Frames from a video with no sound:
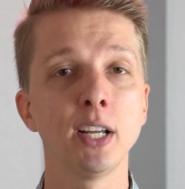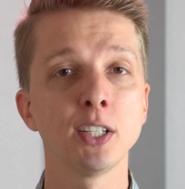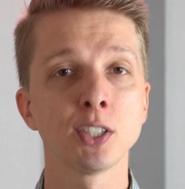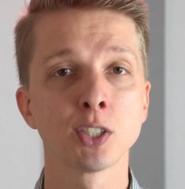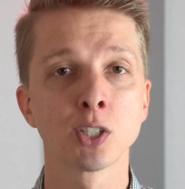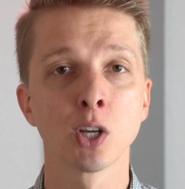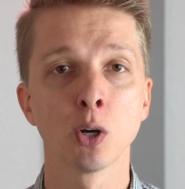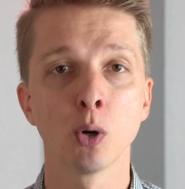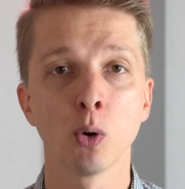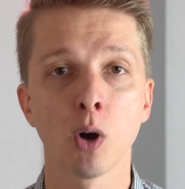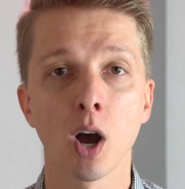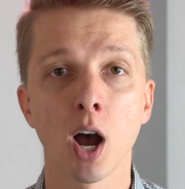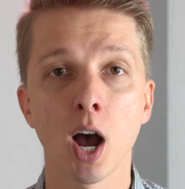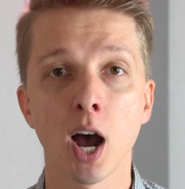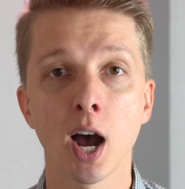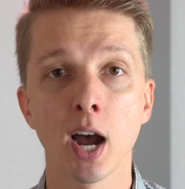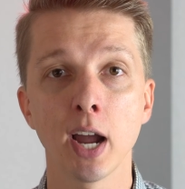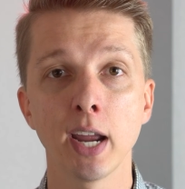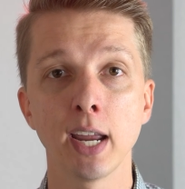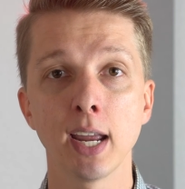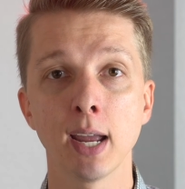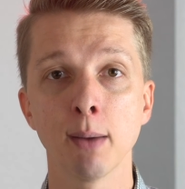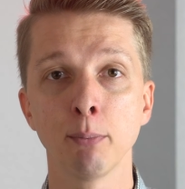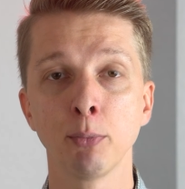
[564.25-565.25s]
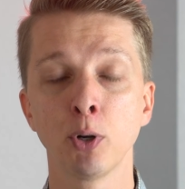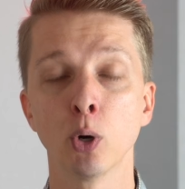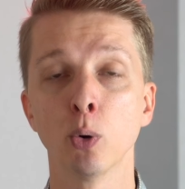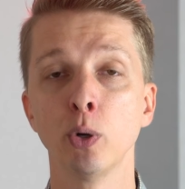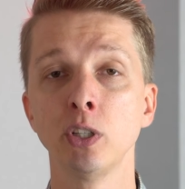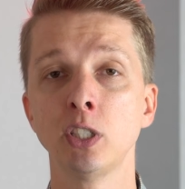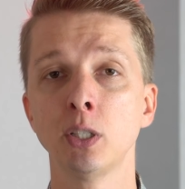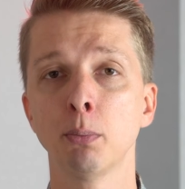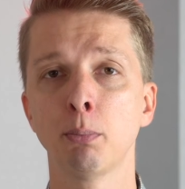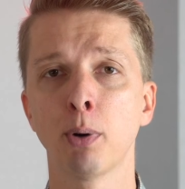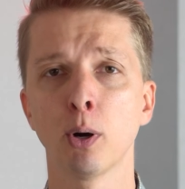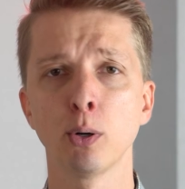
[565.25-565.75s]
So I am going
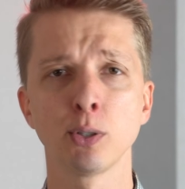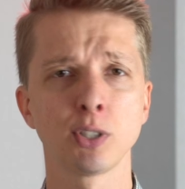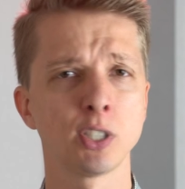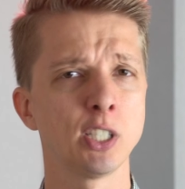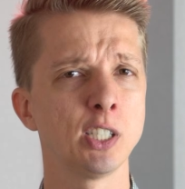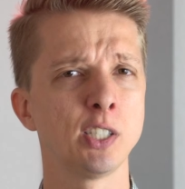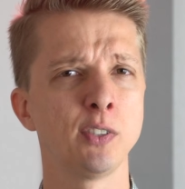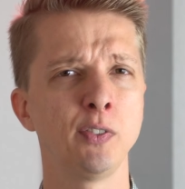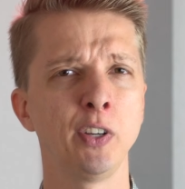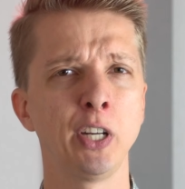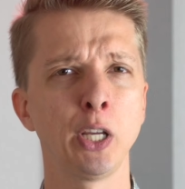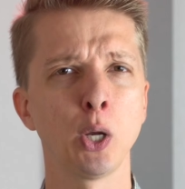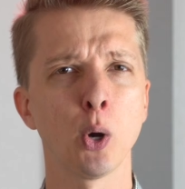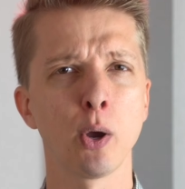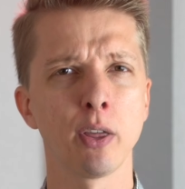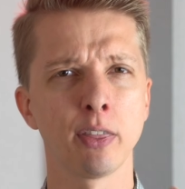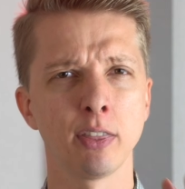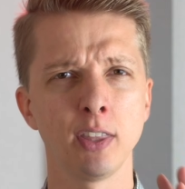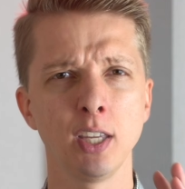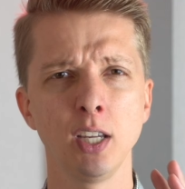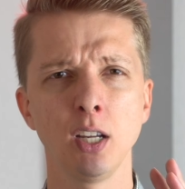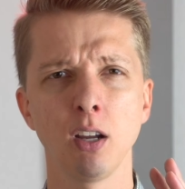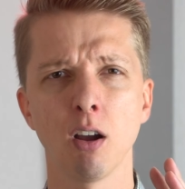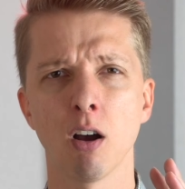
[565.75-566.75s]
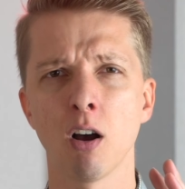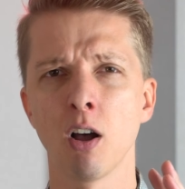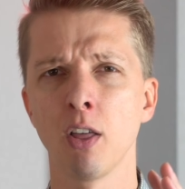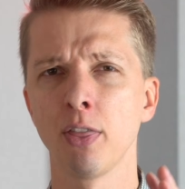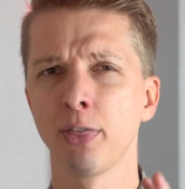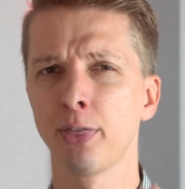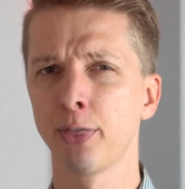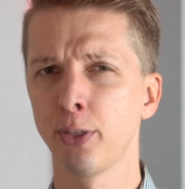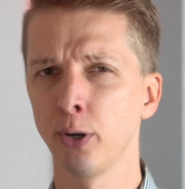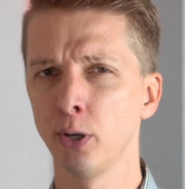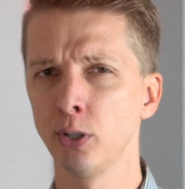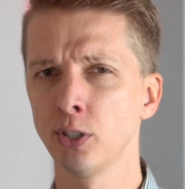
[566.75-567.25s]
to post this video, I think on
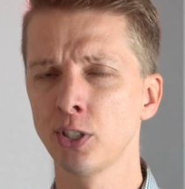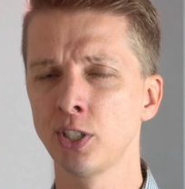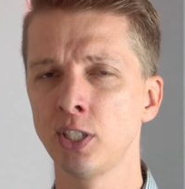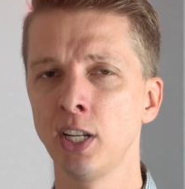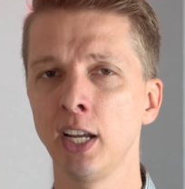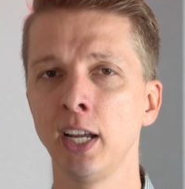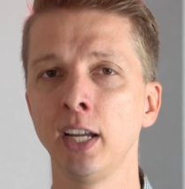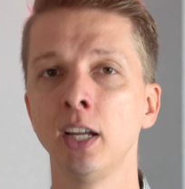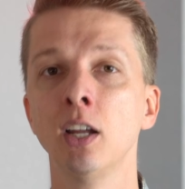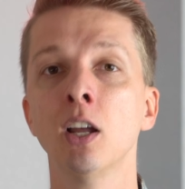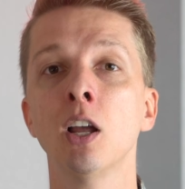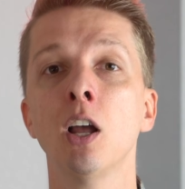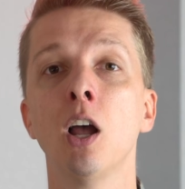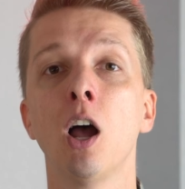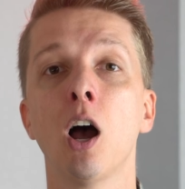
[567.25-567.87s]
Thursday.